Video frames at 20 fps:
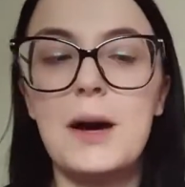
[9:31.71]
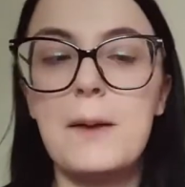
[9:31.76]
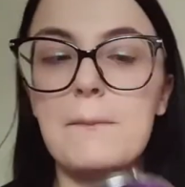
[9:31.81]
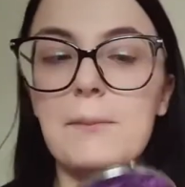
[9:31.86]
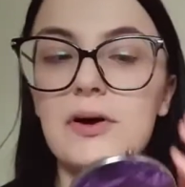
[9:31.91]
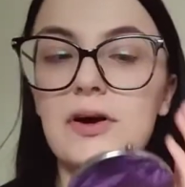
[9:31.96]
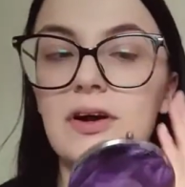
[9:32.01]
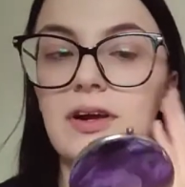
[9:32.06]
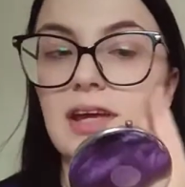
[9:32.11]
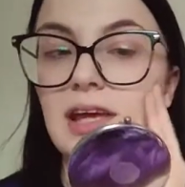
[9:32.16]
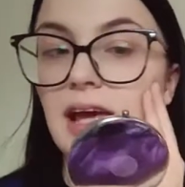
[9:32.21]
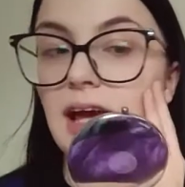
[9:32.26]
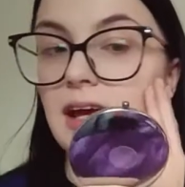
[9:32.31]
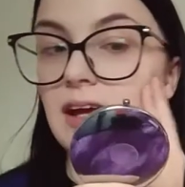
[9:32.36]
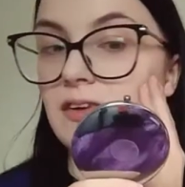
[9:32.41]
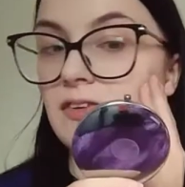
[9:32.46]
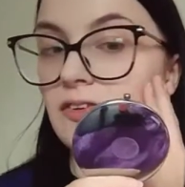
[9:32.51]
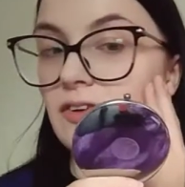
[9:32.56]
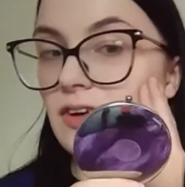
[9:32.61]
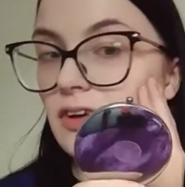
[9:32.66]
But yeah,
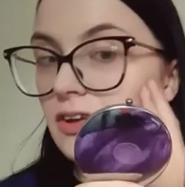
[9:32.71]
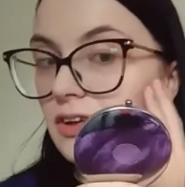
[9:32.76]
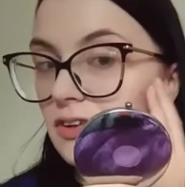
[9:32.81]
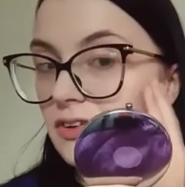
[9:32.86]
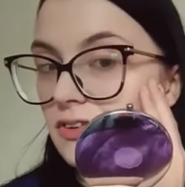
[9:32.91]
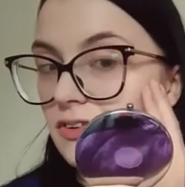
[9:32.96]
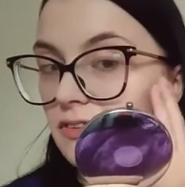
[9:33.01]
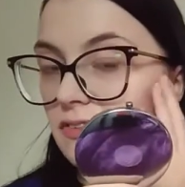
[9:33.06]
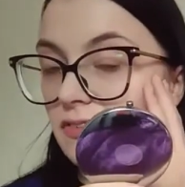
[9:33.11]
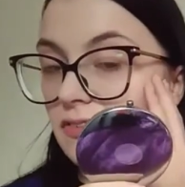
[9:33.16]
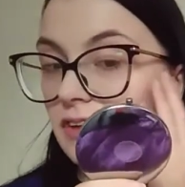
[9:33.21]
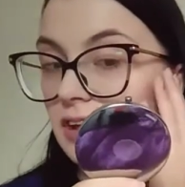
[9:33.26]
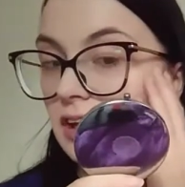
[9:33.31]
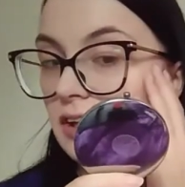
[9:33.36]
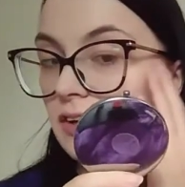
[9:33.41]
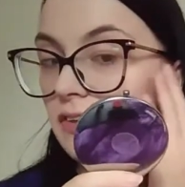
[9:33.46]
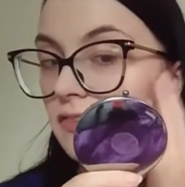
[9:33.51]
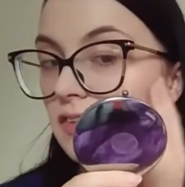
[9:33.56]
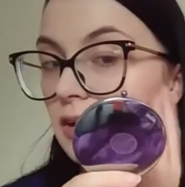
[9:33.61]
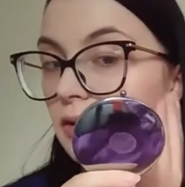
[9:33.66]
it does.
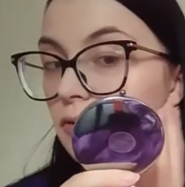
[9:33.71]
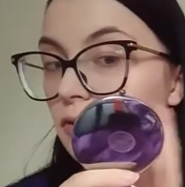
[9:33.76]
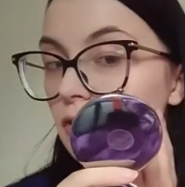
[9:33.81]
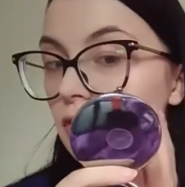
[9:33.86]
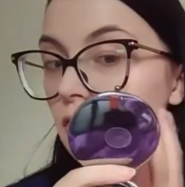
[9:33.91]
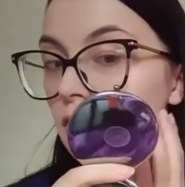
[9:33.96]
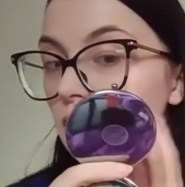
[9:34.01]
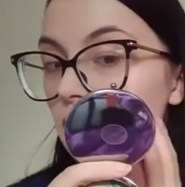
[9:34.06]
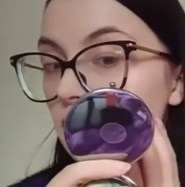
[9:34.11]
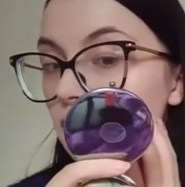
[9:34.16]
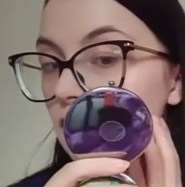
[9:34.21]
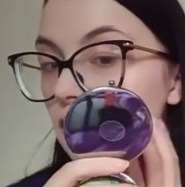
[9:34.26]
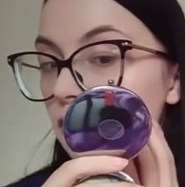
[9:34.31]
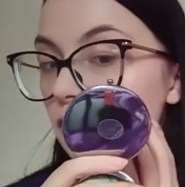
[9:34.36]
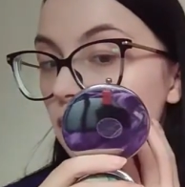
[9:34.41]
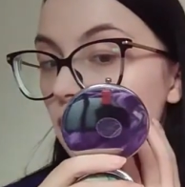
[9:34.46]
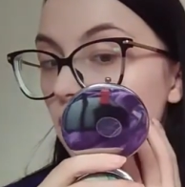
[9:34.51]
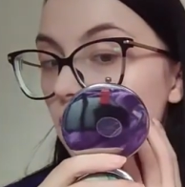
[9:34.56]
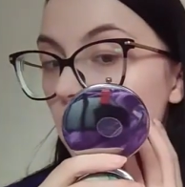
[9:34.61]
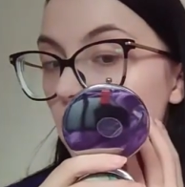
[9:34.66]
It feels good. It feels
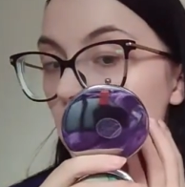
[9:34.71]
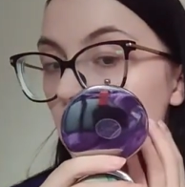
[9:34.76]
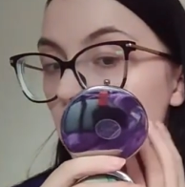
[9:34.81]
good.